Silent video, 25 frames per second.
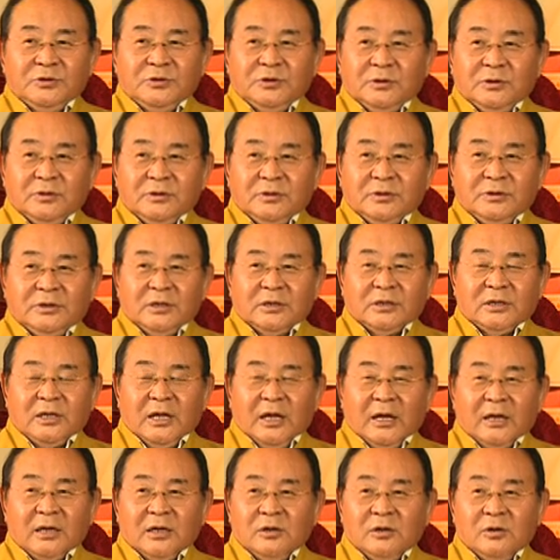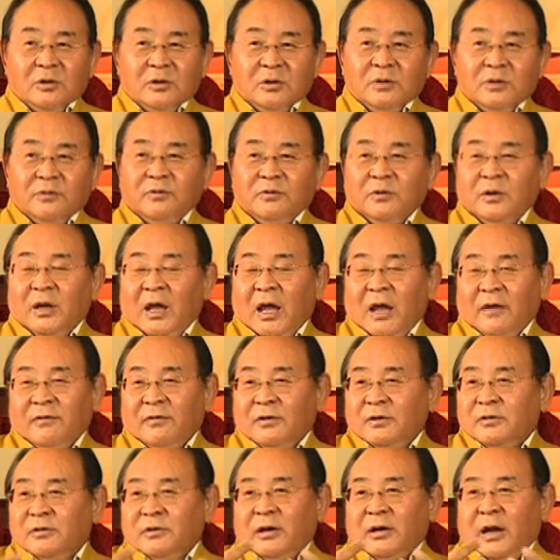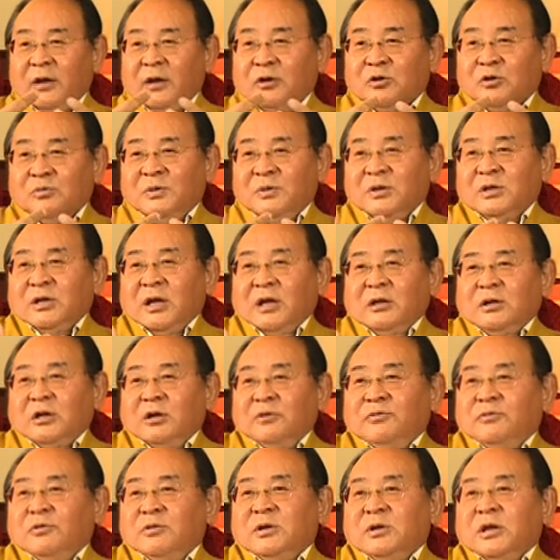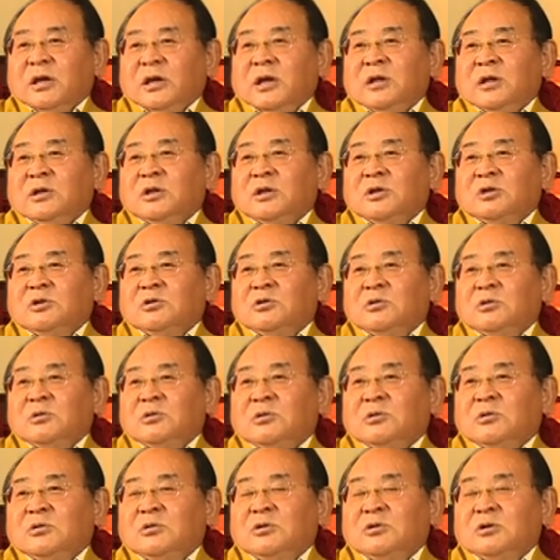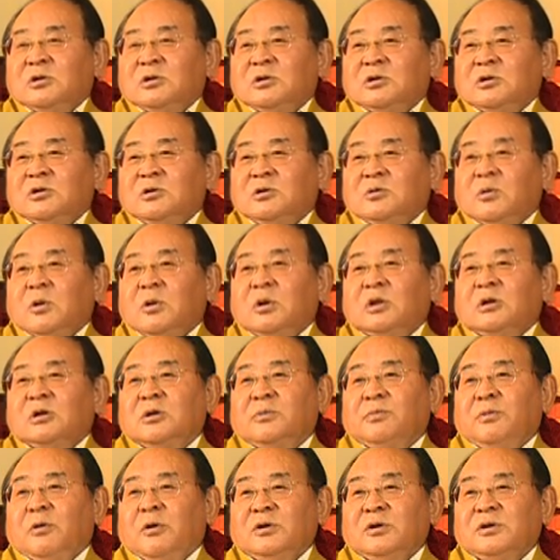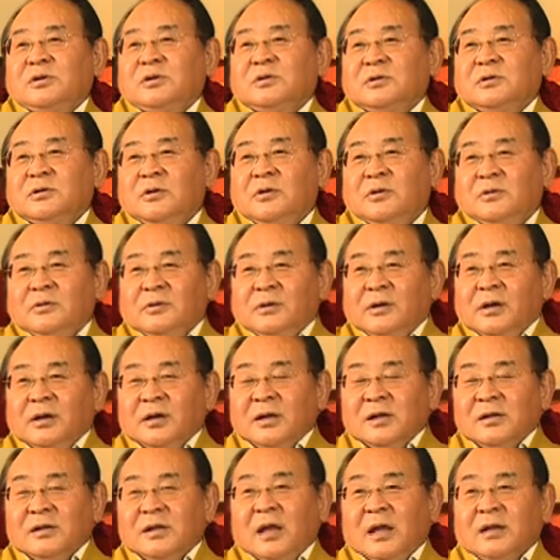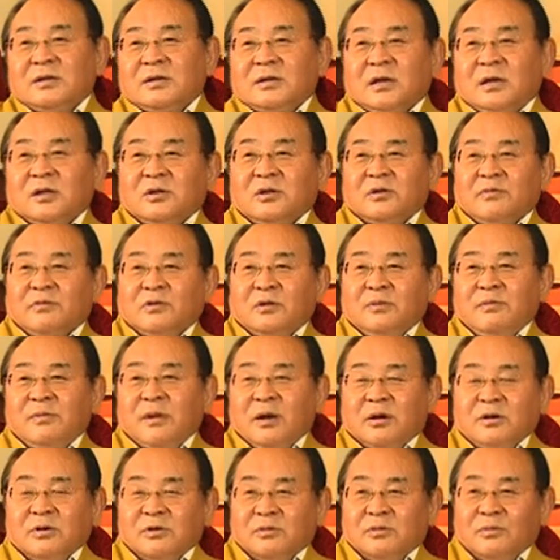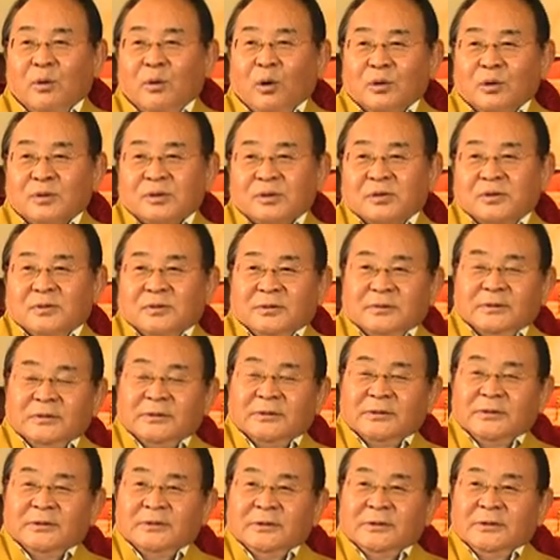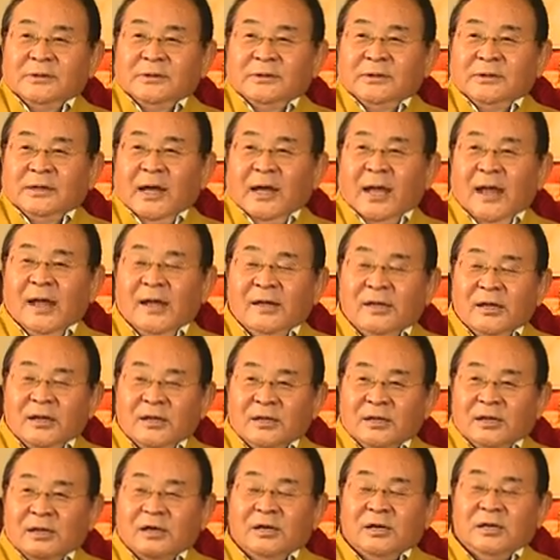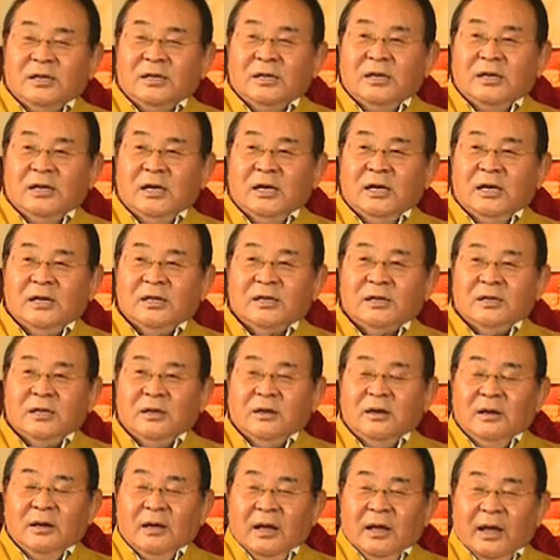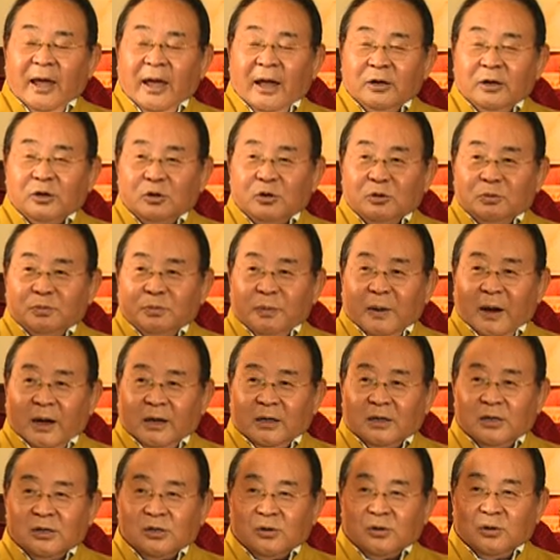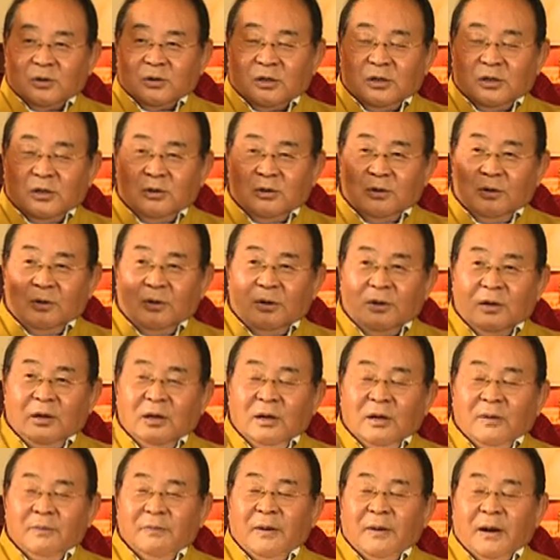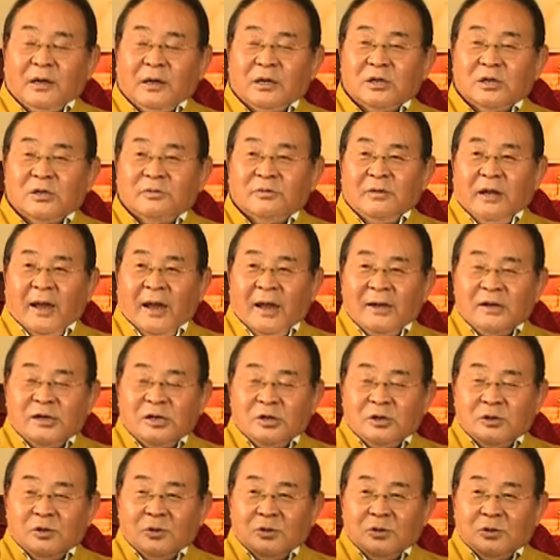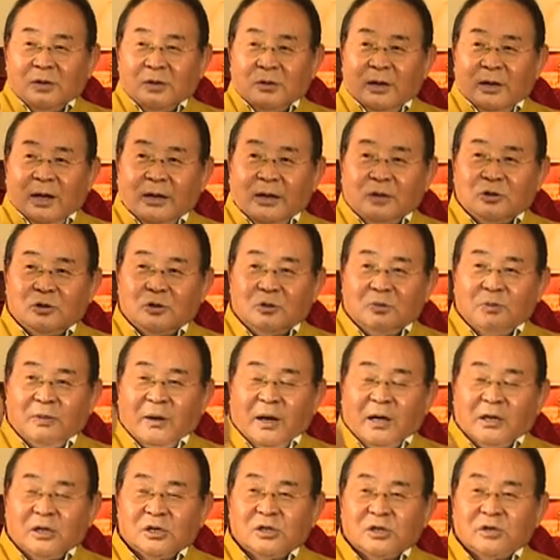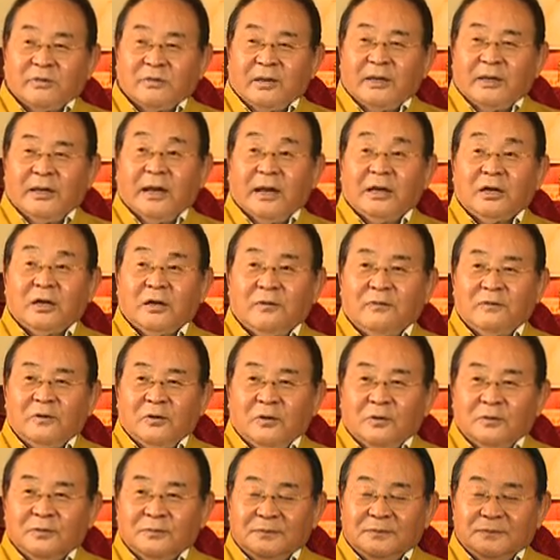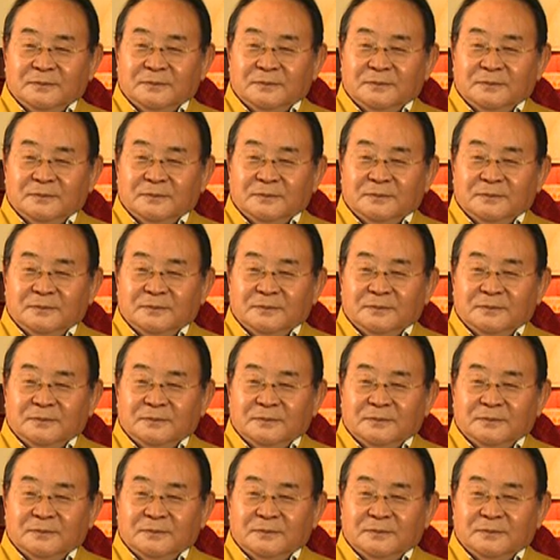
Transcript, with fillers: You know, just like you know, if you have a regret, should be said if you take it, just just swallow the poison. You know, that sense of tremendous remorse. And then thirdly is the actual practice or the, you know, practice, antidote to the actual practice of the nectar flow,